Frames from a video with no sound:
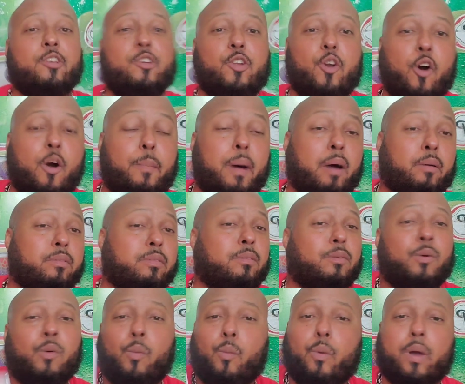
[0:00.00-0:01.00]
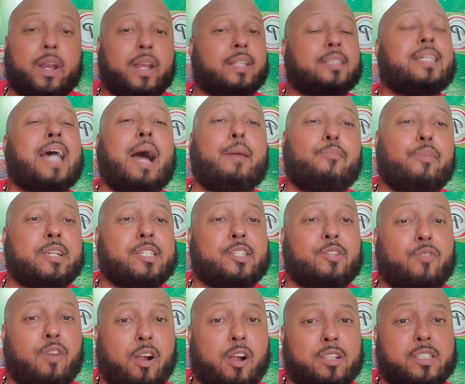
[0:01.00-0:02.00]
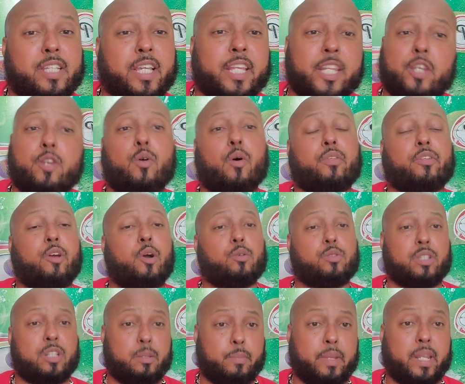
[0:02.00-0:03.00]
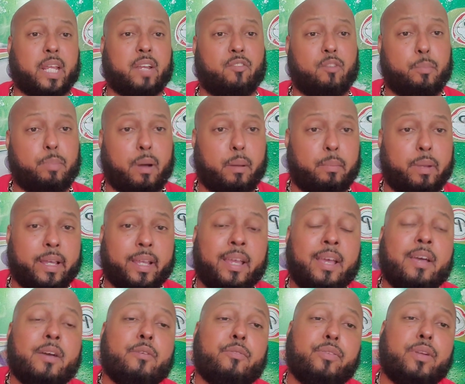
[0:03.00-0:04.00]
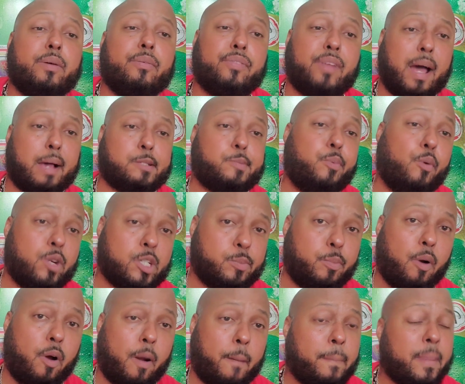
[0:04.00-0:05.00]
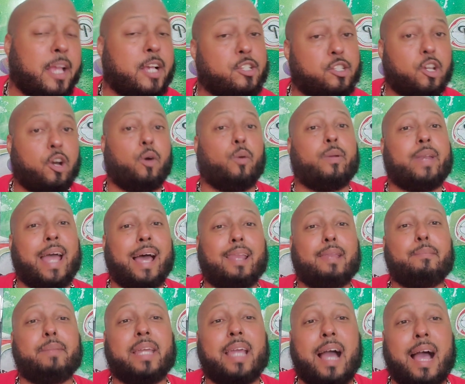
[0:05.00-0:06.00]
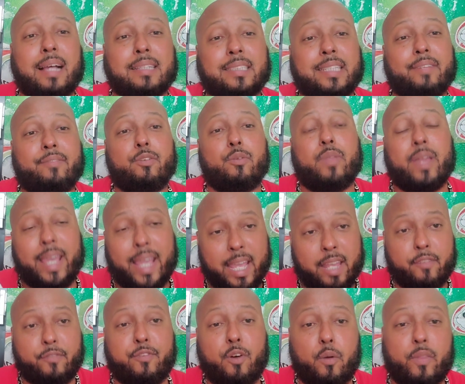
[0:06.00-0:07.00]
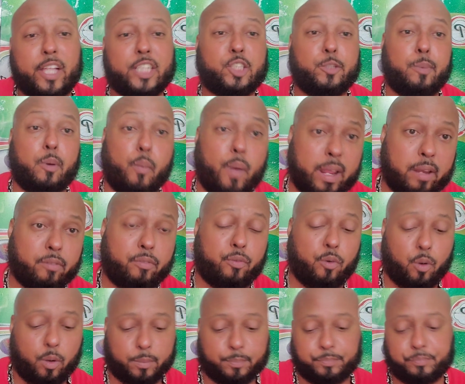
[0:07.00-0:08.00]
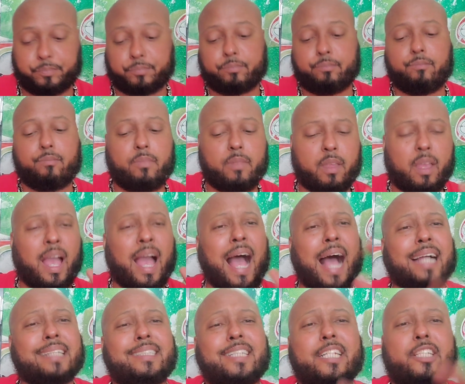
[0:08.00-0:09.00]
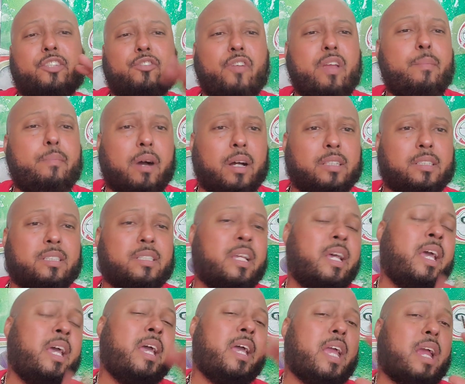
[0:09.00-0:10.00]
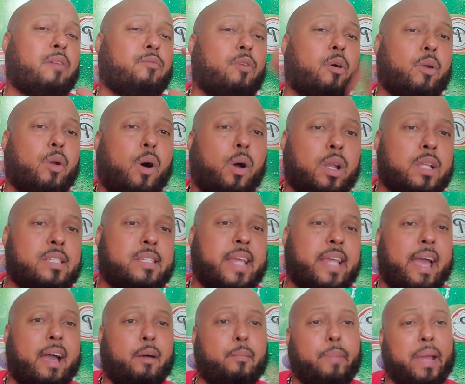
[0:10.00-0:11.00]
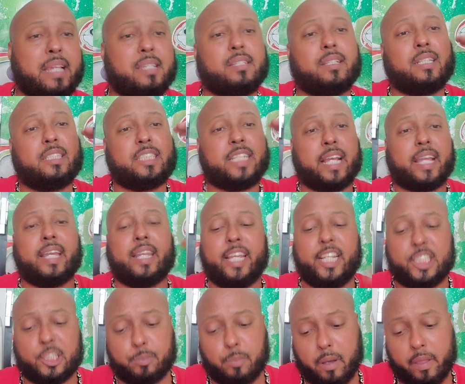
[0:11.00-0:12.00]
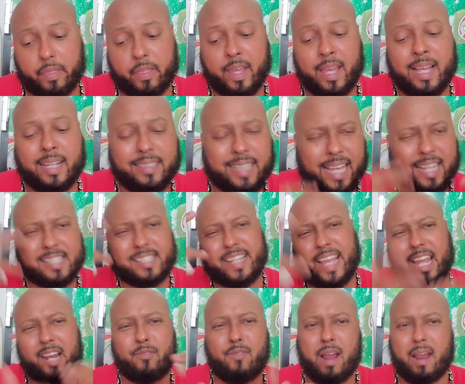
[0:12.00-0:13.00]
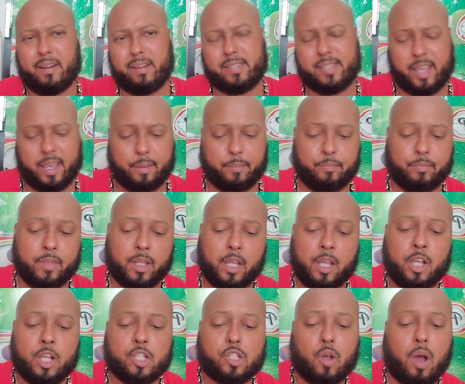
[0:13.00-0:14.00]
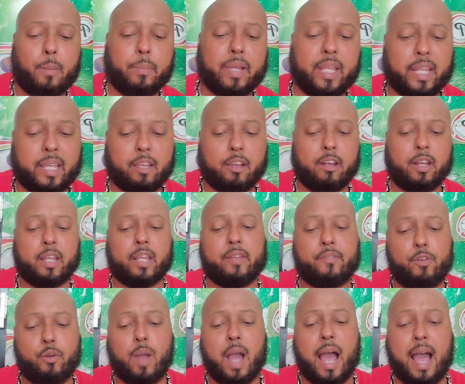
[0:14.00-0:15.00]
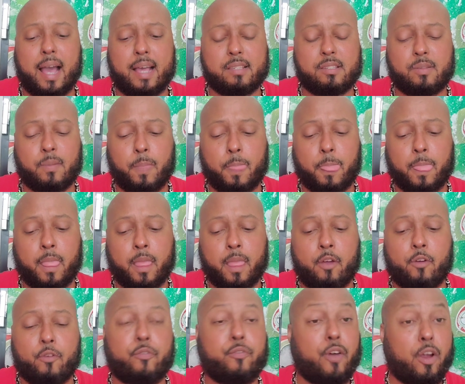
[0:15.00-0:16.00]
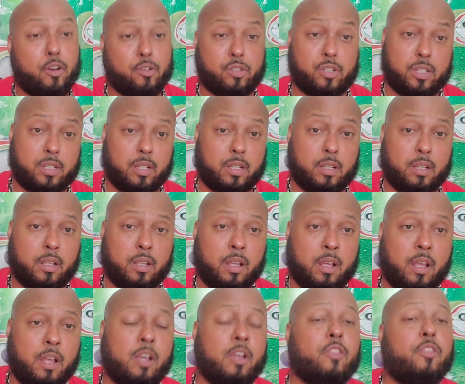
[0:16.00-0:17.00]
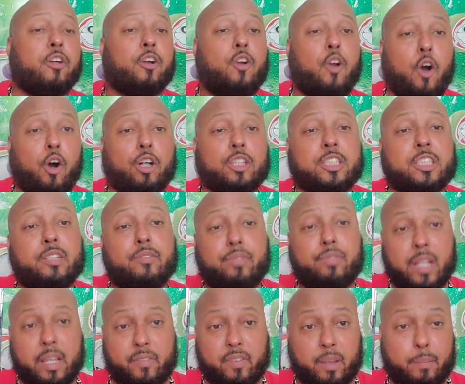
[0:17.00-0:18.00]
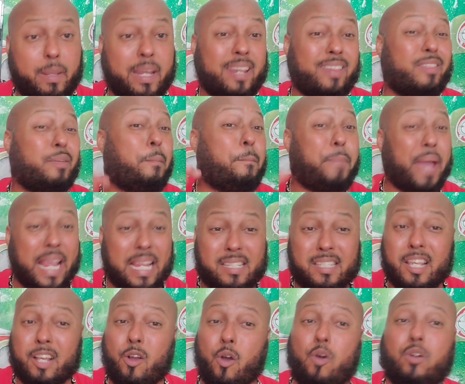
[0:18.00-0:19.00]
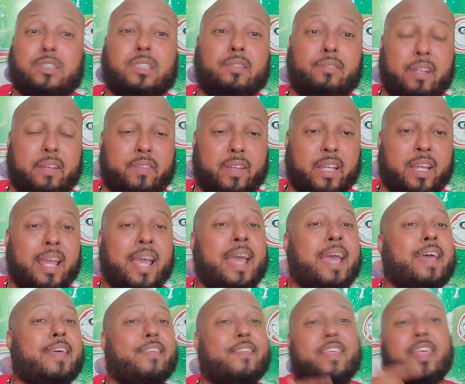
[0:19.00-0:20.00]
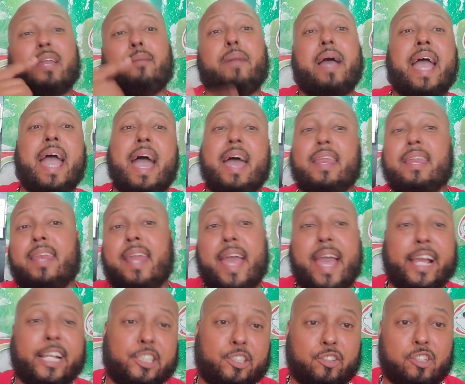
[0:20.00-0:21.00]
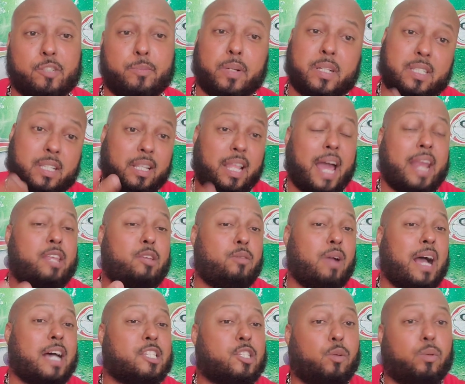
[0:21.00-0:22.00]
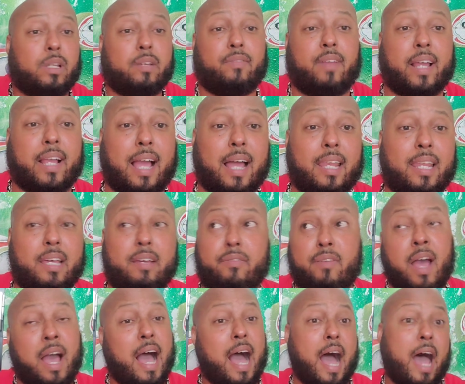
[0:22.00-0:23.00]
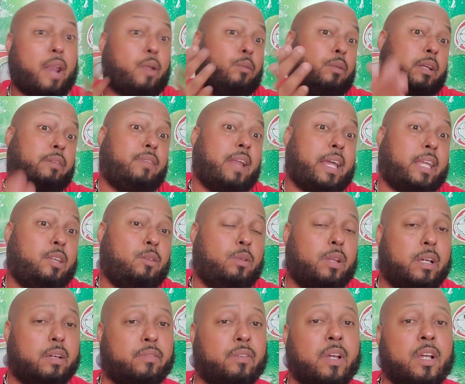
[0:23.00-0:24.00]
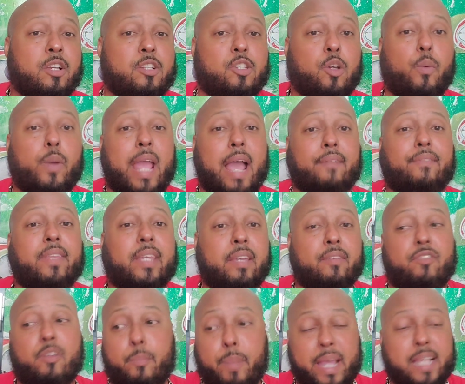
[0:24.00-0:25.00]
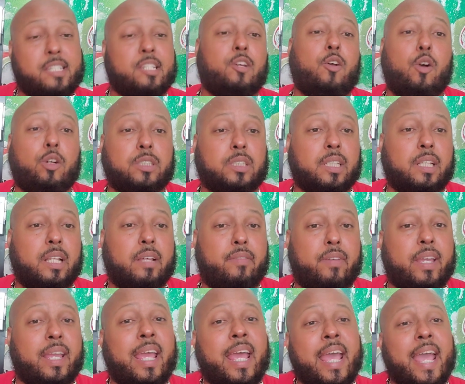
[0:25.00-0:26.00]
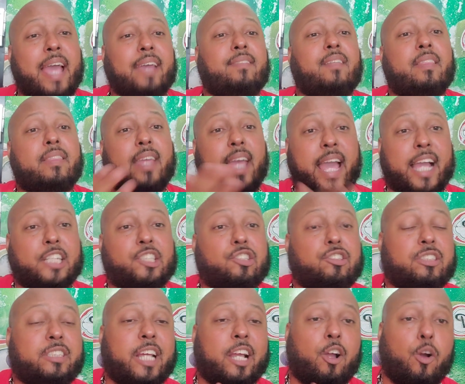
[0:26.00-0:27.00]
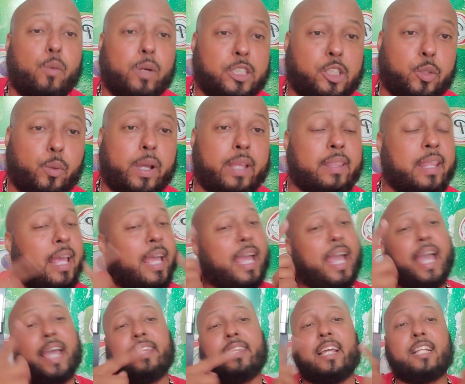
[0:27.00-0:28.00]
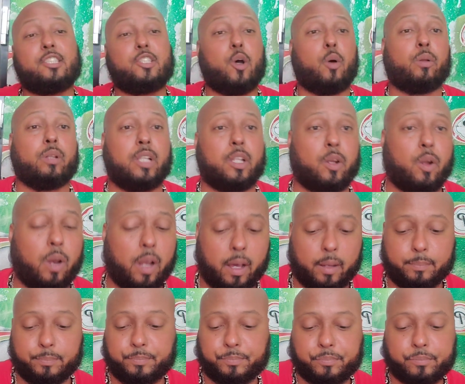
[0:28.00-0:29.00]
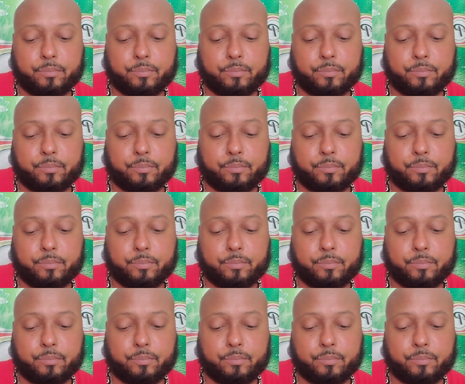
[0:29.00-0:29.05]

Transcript: You know about one of the top restaurants in the North Coast of Dominican Republic, Flip Flop Sports Bar. So now let me, guys, give you the info that you've been waiting for. I did 3 months and wrote all this down, basically checking each month that it stayed around the same. So I'm going to give you guys first the cost of living, meaning the basic cost of living. Then I'm going to add in the extras because a lot of you guys don't live like I live. I don't live like you live. So we have to give the basic cost of living and then the extras that go into it and then total it all up.